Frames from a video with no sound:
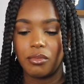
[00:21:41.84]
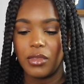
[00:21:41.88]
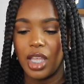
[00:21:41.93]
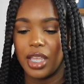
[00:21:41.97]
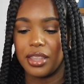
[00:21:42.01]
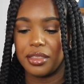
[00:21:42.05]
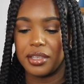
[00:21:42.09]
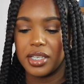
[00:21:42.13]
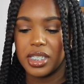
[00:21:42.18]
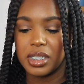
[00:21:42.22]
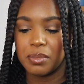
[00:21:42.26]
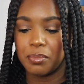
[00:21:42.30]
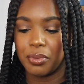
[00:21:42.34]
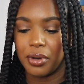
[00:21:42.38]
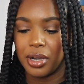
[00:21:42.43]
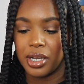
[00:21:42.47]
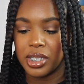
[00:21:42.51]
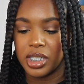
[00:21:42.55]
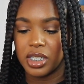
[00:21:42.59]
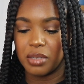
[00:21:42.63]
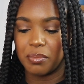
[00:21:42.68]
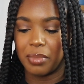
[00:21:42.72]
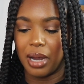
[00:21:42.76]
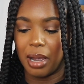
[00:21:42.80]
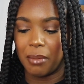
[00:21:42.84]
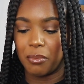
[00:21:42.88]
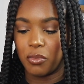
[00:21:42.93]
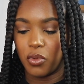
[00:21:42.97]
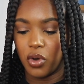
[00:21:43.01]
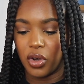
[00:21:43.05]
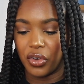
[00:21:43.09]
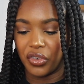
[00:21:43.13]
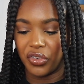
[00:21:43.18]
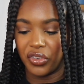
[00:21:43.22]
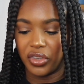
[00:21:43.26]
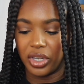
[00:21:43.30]
this bronzer by
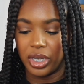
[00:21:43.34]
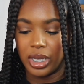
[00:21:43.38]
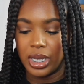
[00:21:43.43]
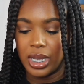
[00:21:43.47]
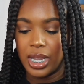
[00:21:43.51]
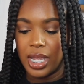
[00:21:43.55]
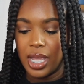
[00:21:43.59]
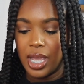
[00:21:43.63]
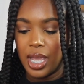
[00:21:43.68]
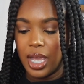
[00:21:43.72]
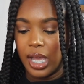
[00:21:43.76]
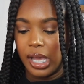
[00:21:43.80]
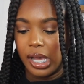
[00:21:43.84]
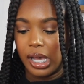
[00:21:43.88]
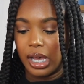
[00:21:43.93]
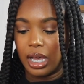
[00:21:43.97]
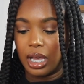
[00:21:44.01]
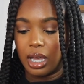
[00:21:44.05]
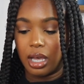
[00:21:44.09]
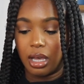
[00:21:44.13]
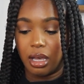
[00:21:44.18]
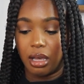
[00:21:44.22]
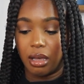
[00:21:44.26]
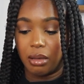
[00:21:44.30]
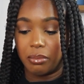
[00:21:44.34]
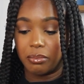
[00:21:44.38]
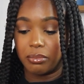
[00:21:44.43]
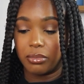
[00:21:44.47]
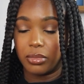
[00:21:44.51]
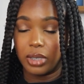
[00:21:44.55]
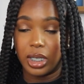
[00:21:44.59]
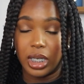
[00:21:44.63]
morphe um,